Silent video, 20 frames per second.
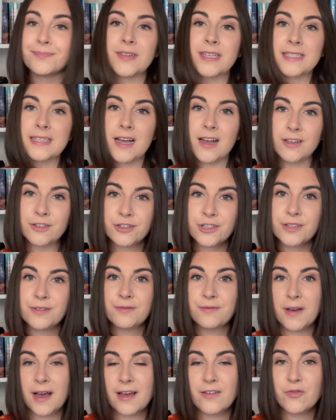It's
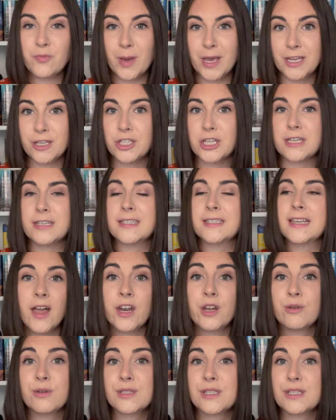105 pages.
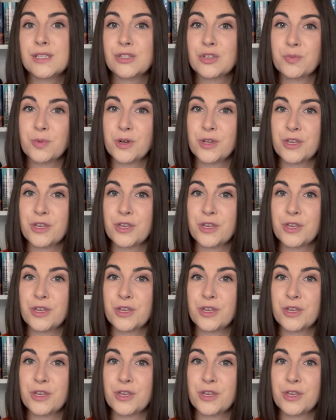And it was a super